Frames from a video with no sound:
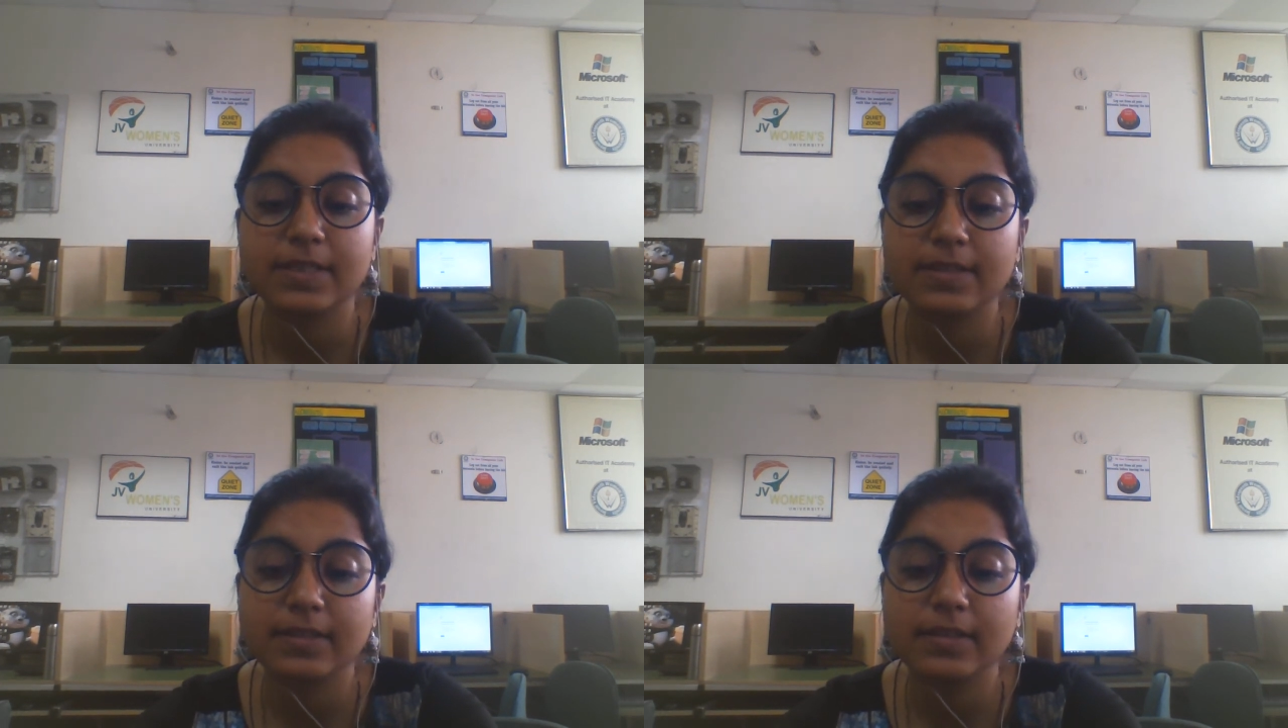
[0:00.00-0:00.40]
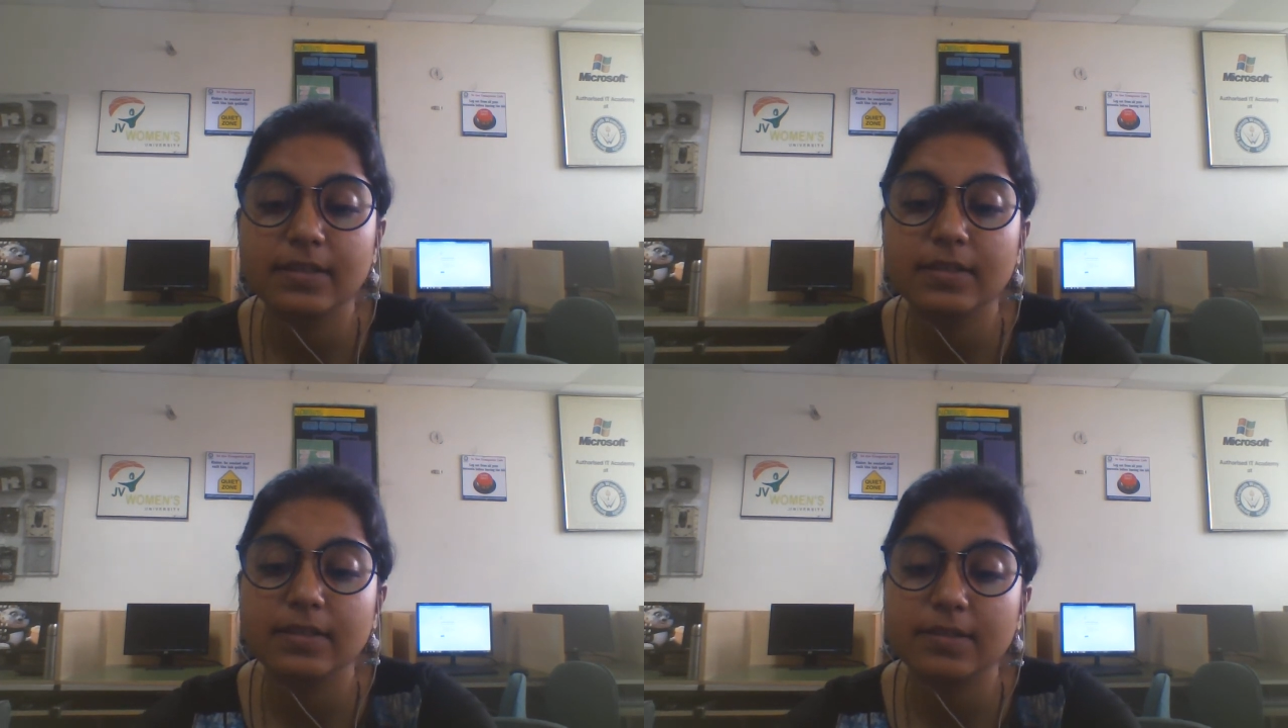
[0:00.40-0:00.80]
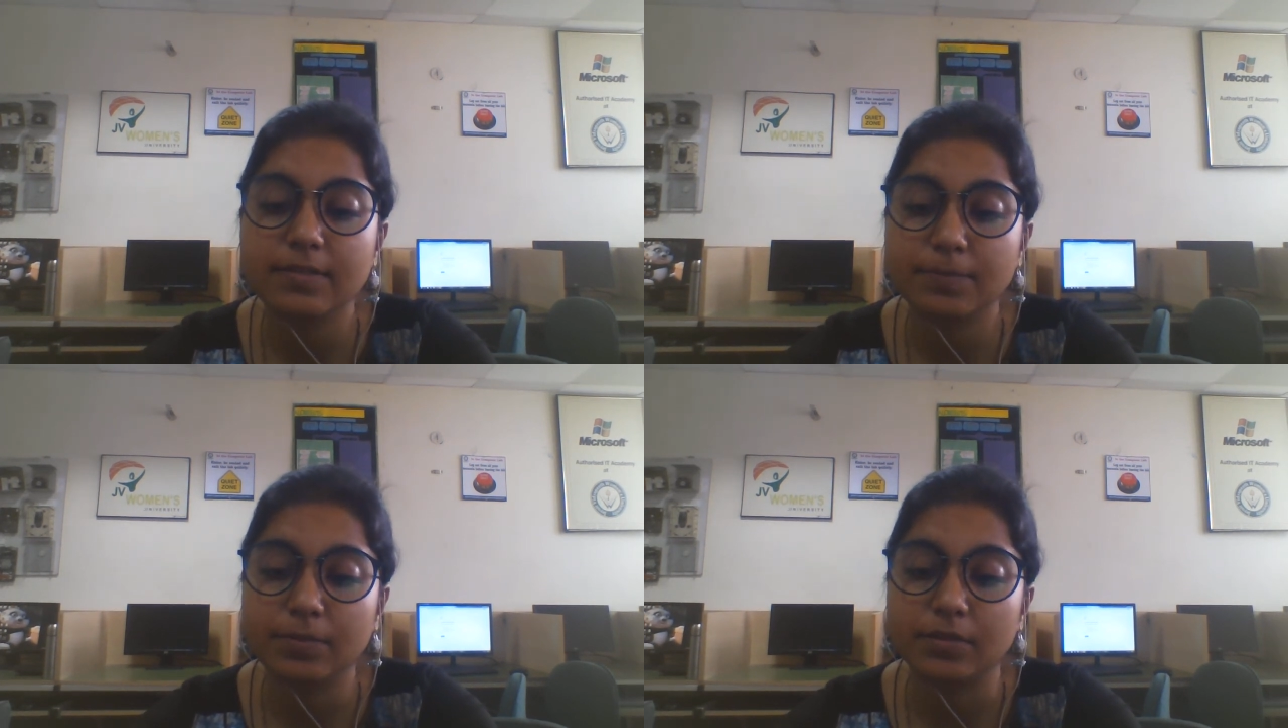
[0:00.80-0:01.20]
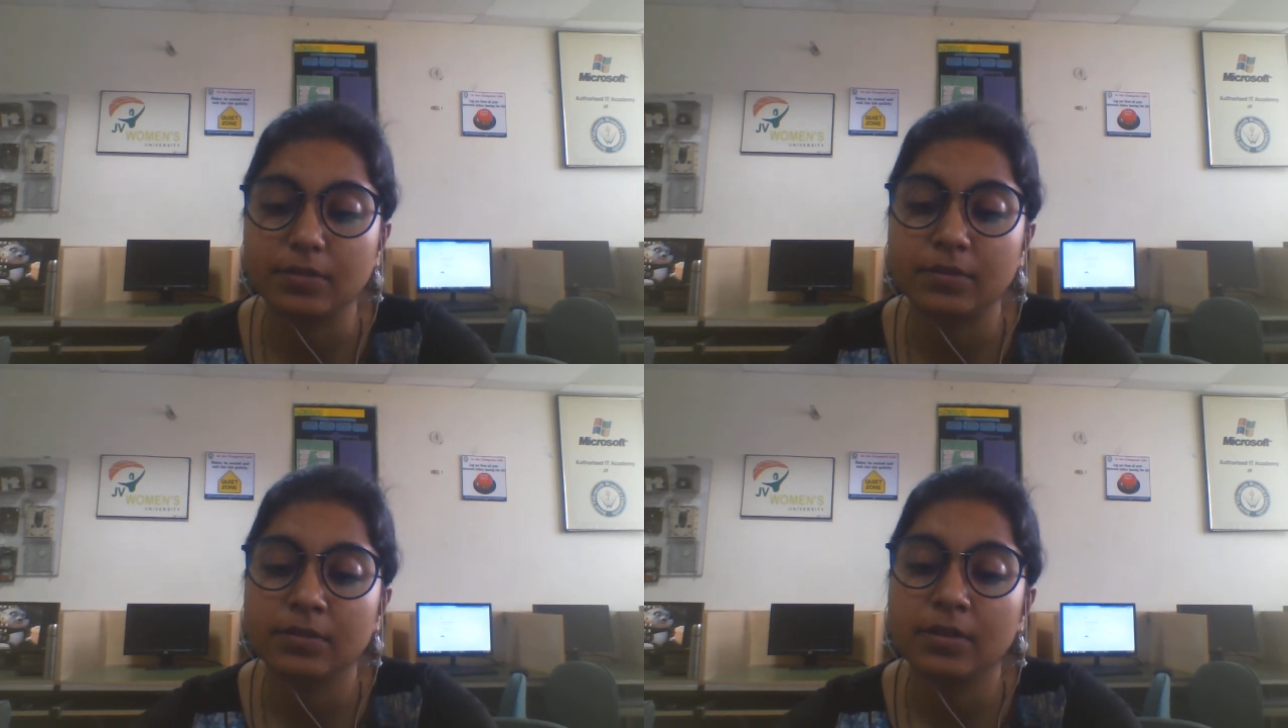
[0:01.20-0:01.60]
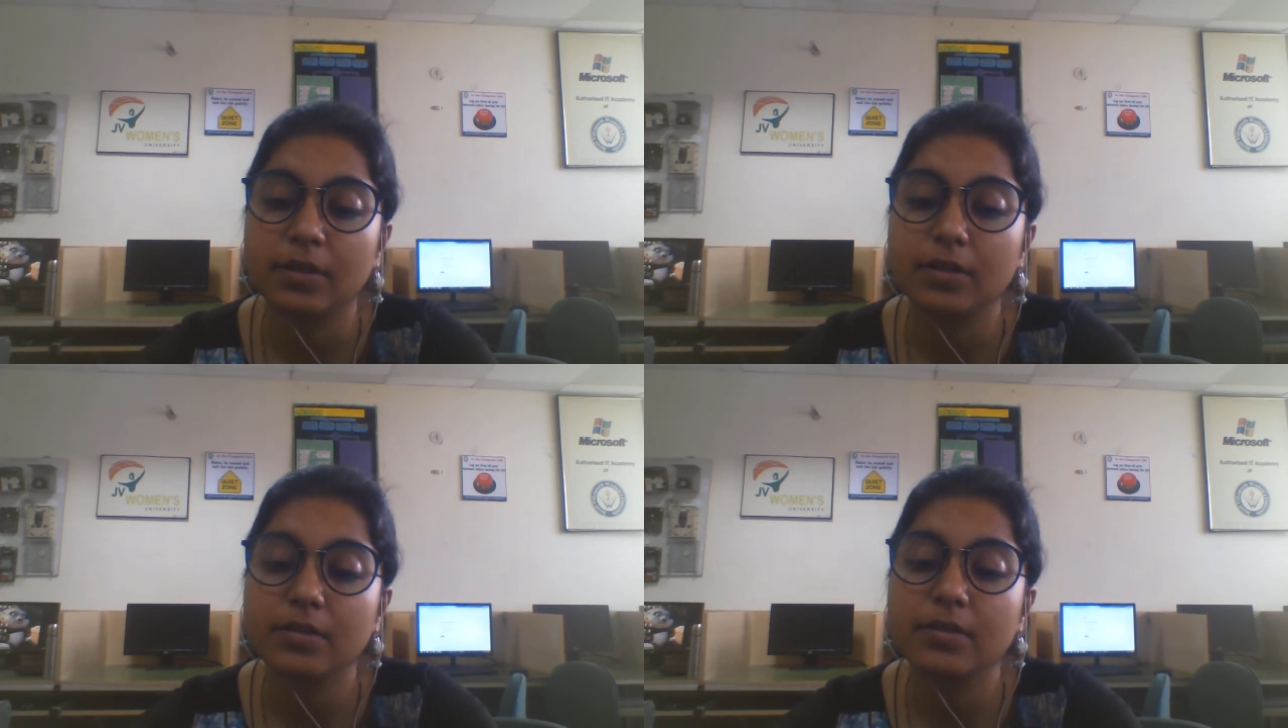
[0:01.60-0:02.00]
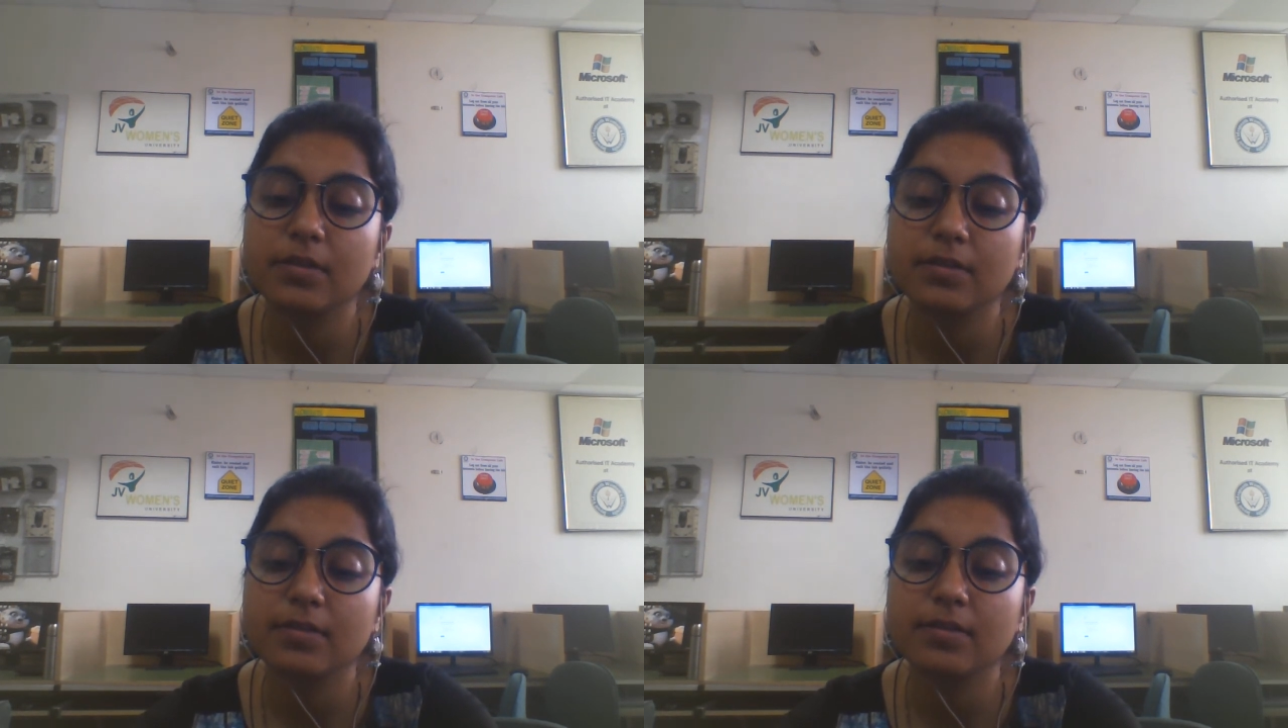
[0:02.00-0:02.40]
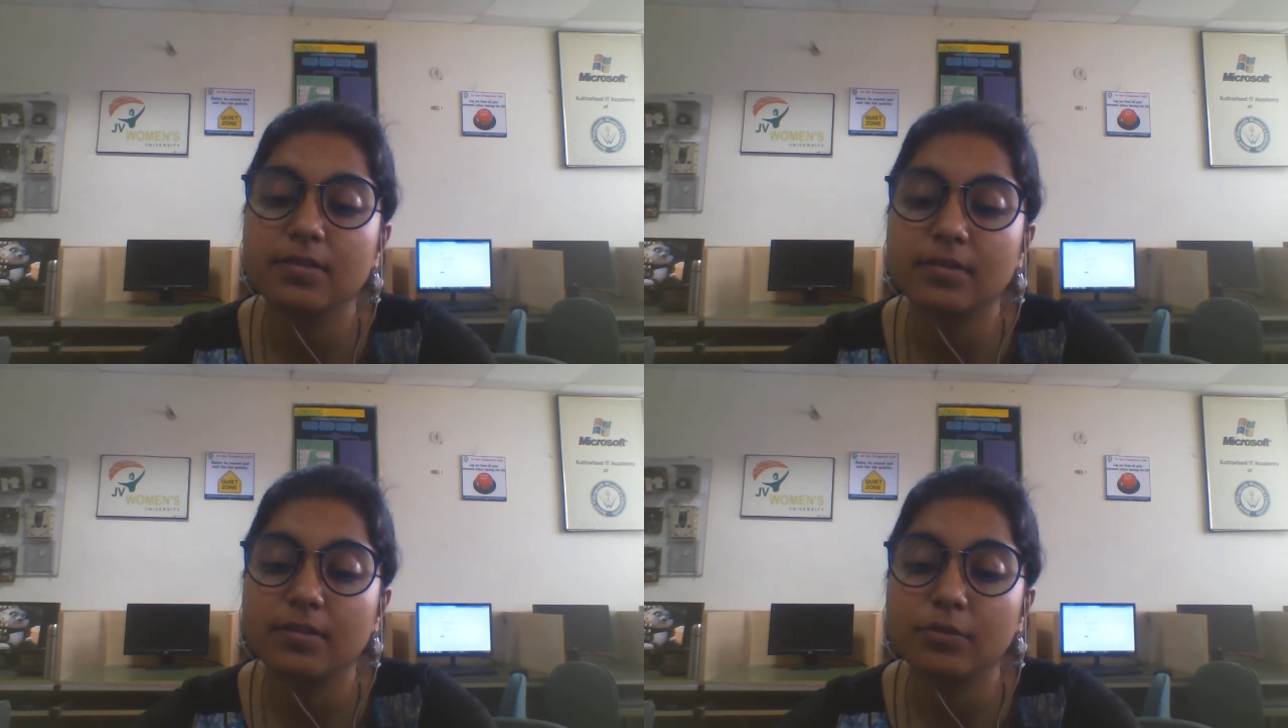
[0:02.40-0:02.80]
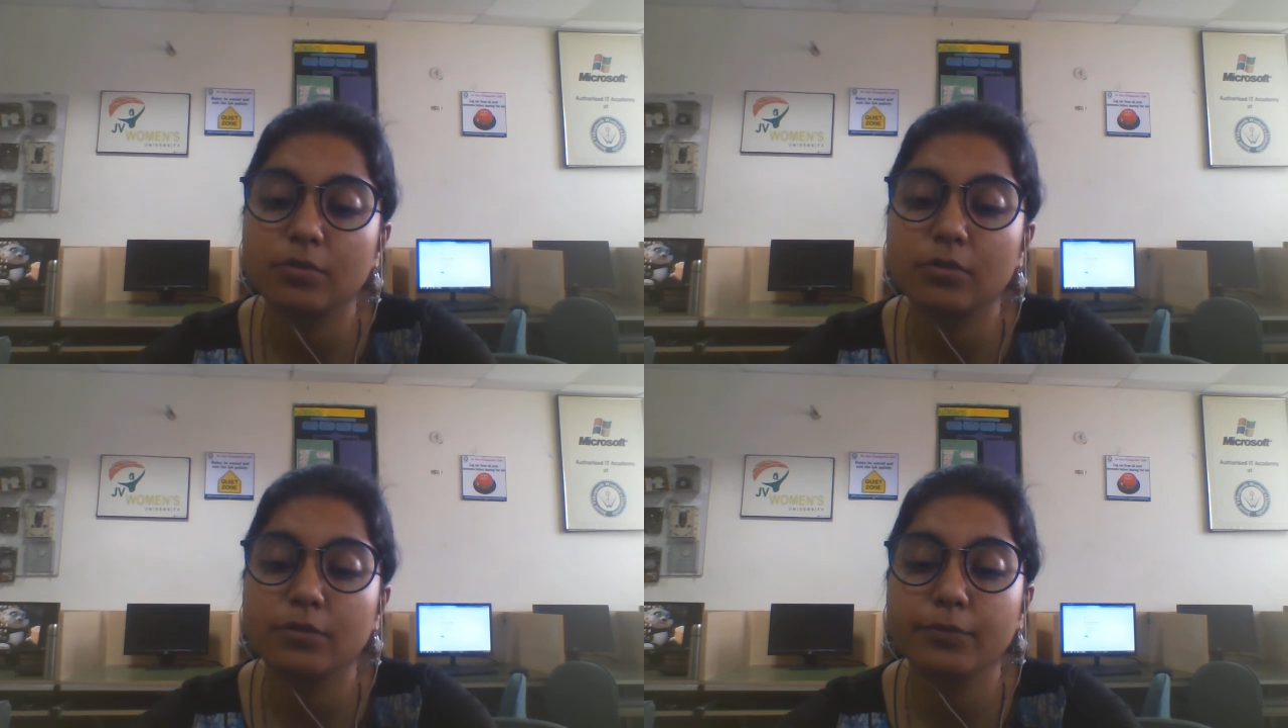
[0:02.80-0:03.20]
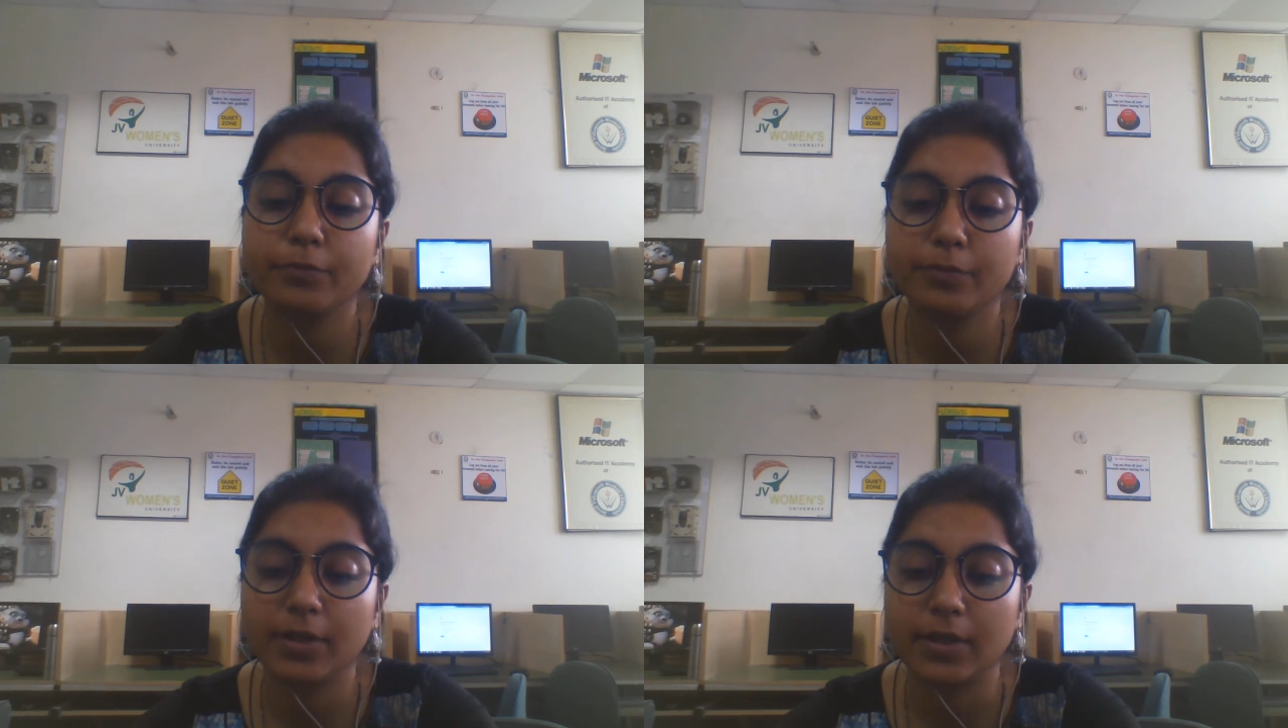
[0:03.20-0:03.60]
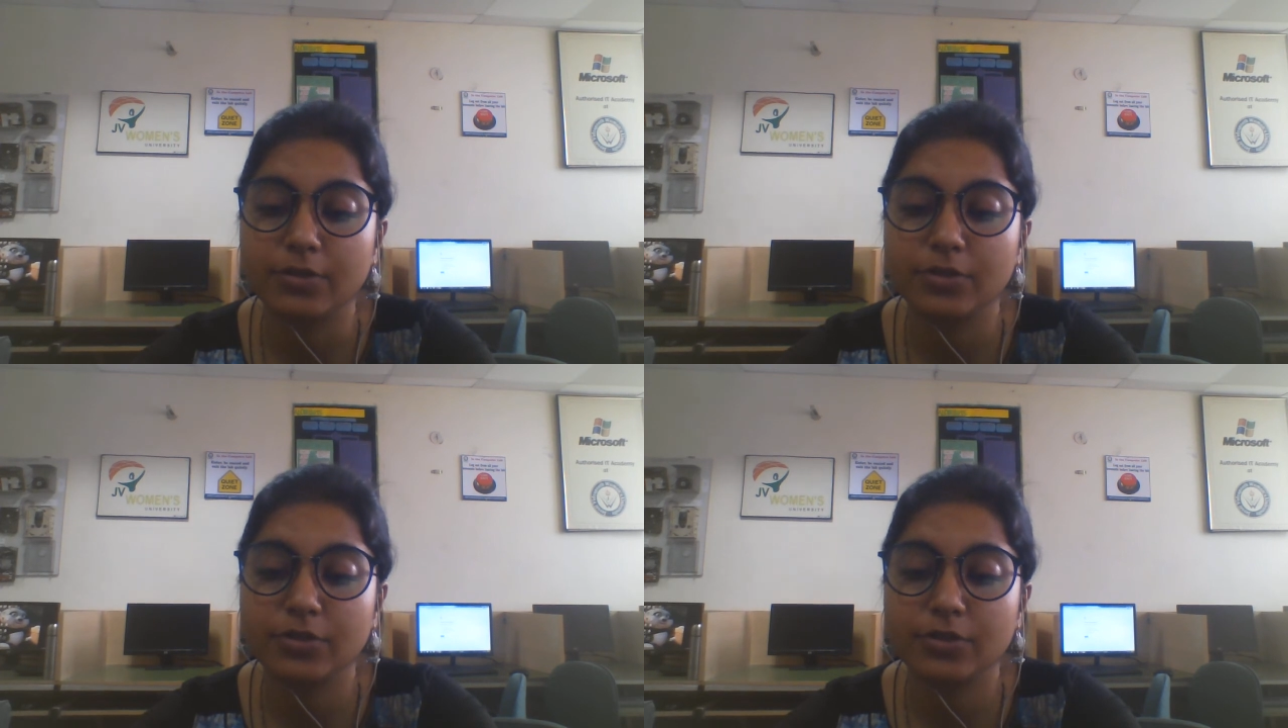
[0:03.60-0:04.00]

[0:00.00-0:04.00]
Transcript: Sclera spur. It is the circular flank